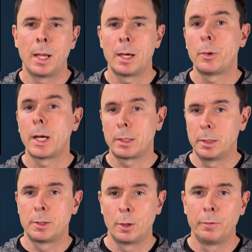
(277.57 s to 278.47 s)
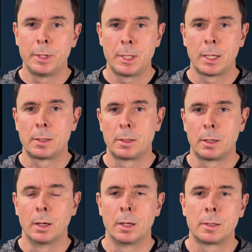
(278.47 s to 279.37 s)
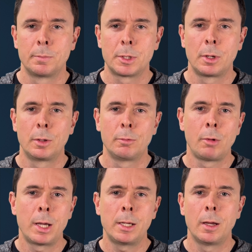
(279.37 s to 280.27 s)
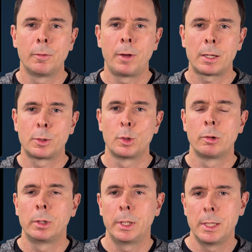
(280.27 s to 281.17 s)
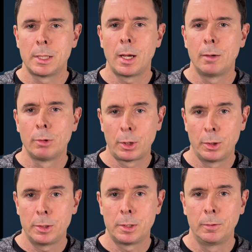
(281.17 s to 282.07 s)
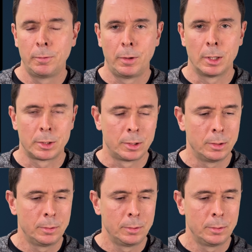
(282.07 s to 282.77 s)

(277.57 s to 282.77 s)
to actually solve this exercise. So right now, factorial is a recursive function.